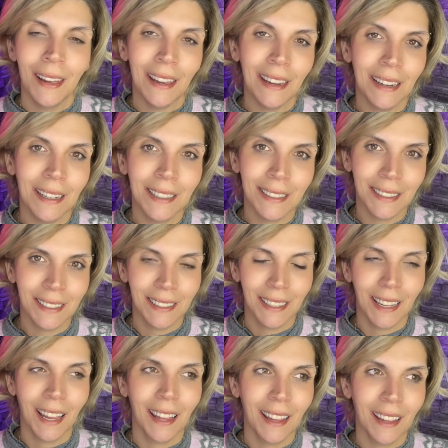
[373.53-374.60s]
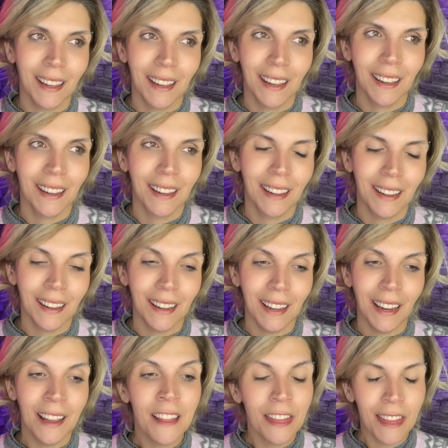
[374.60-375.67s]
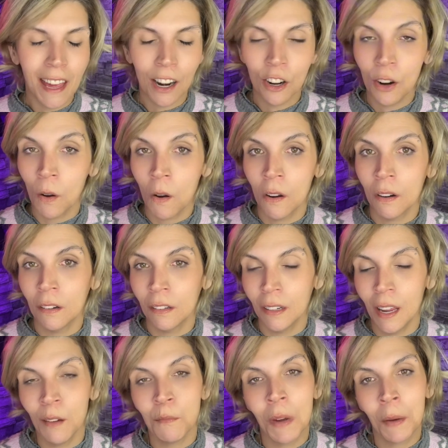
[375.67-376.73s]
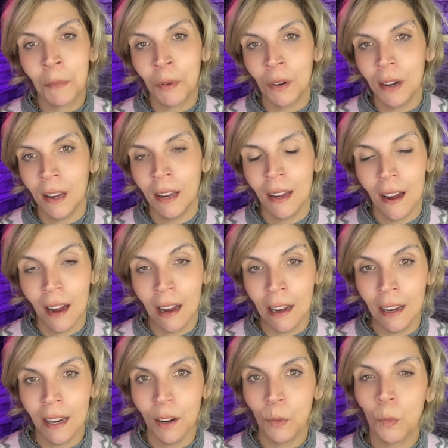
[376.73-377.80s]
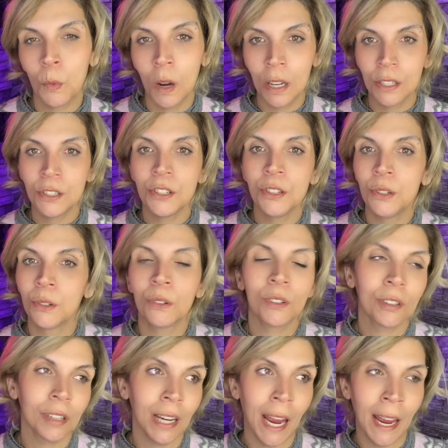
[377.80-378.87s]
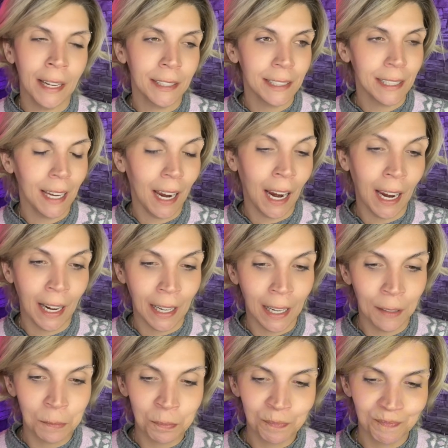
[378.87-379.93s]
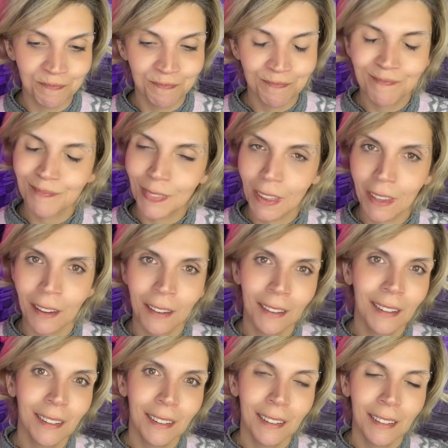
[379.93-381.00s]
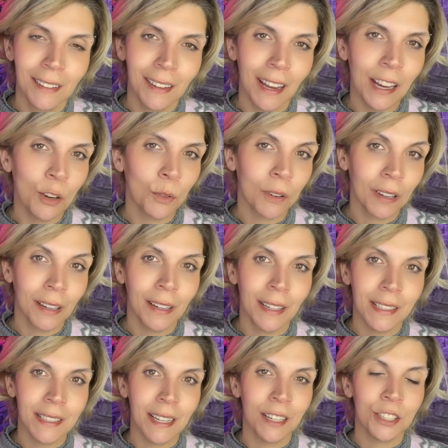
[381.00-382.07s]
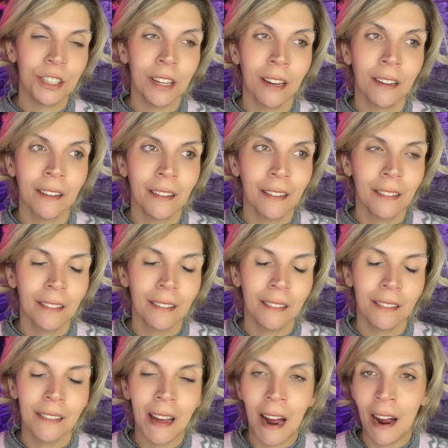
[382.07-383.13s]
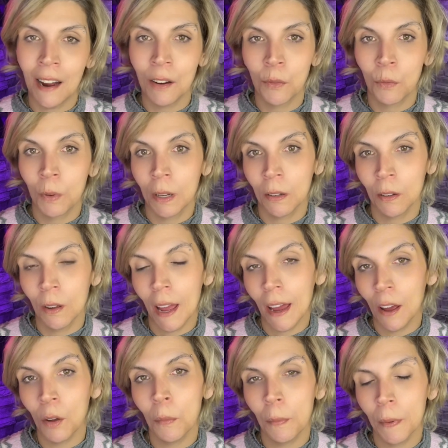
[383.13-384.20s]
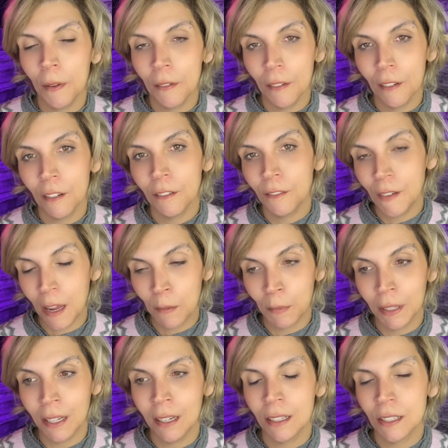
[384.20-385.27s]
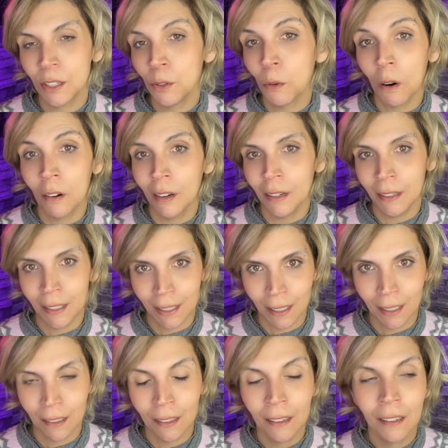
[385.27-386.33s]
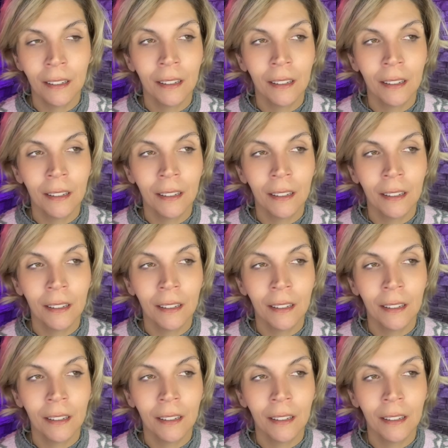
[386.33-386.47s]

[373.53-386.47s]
And in their honor and memory, I want to create a um, an organization that will help families who are in need,